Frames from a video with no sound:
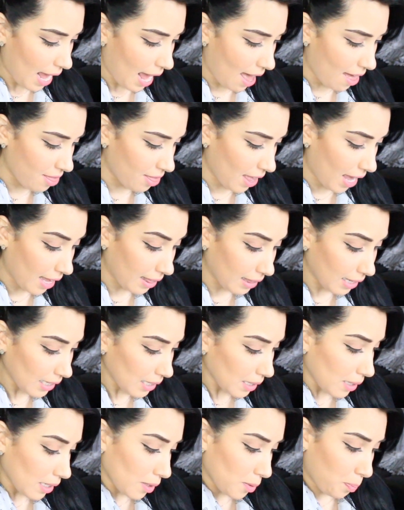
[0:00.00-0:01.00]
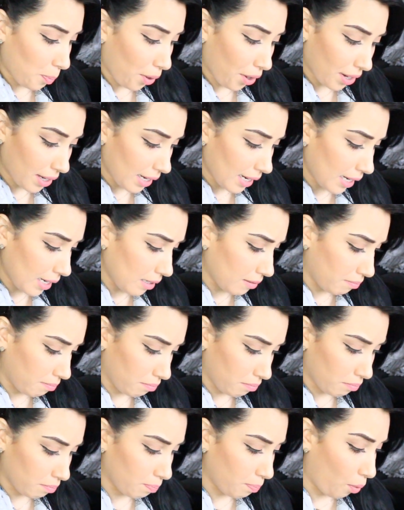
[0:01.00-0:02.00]
And then this is pretty
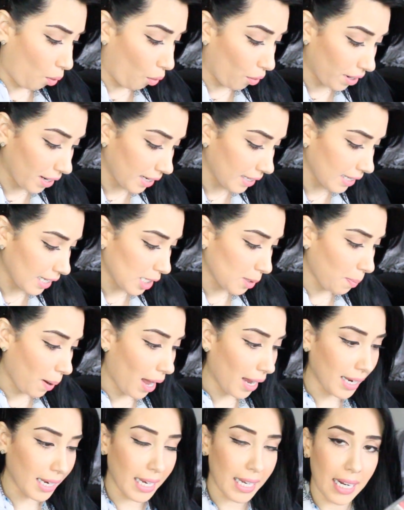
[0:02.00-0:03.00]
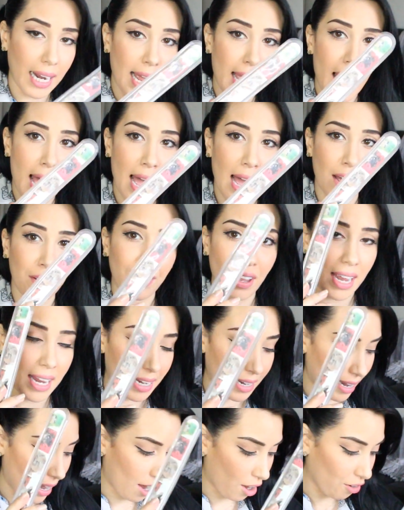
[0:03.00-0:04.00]
boring, this pocket. I have
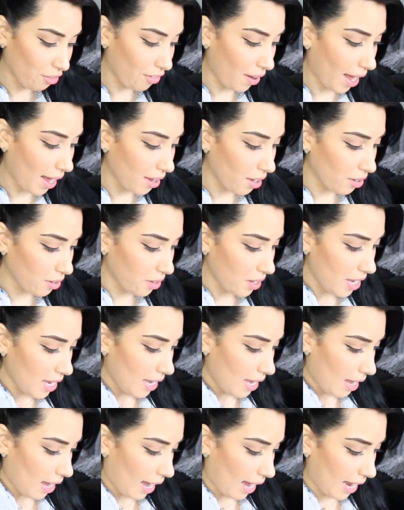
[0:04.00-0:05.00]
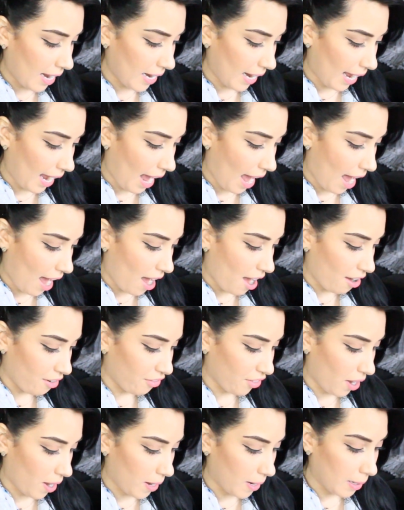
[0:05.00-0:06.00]
a nail file and I have